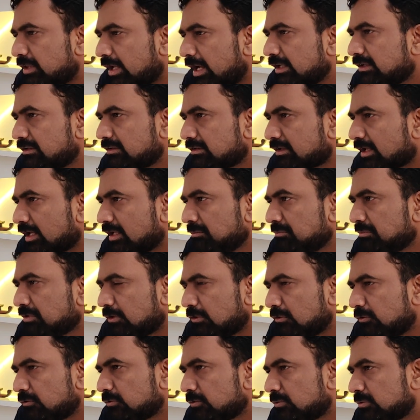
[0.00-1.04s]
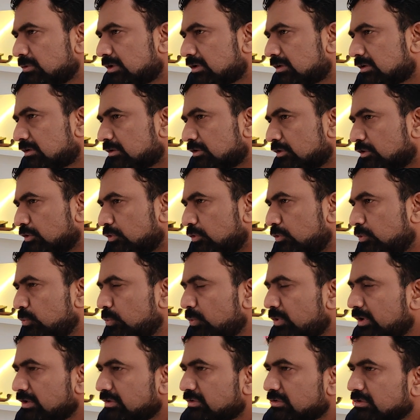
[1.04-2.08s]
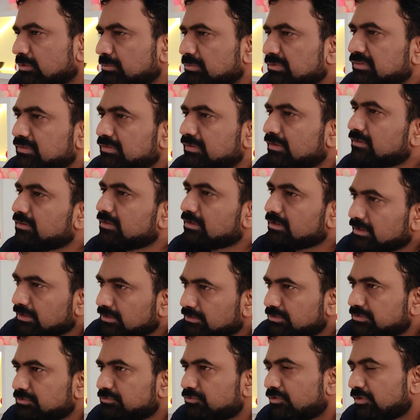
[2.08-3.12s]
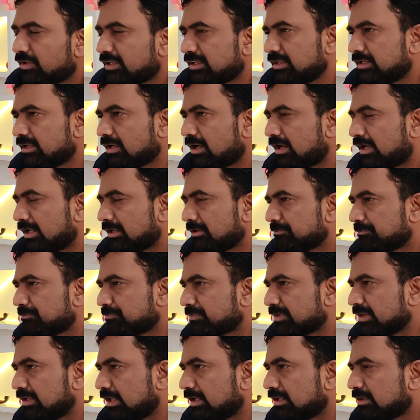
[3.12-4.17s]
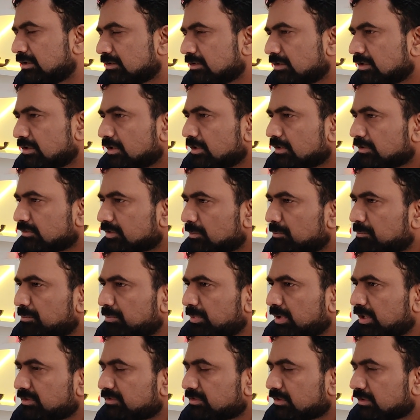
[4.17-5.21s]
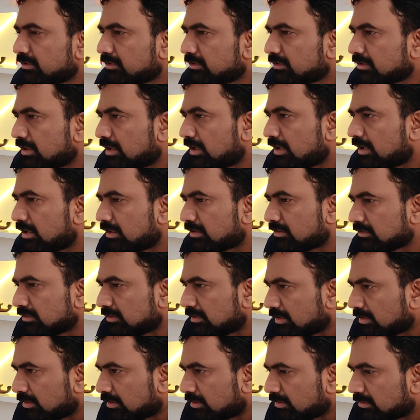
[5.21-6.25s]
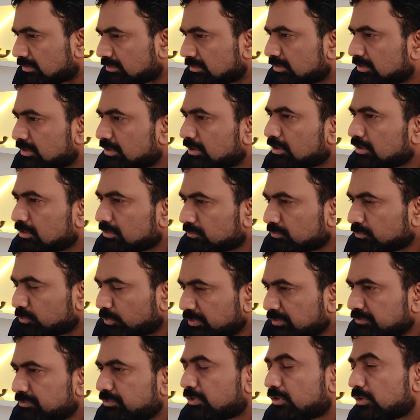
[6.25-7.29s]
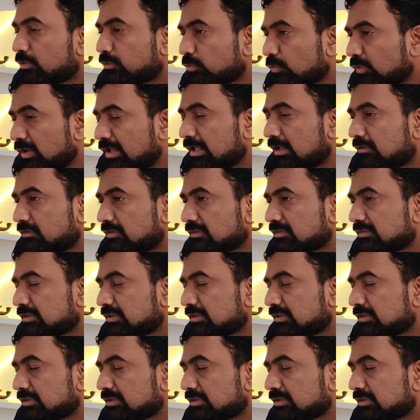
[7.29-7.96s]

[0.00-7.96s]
that time also the duration of the surgery is very high. Like some patients are going for 12-hour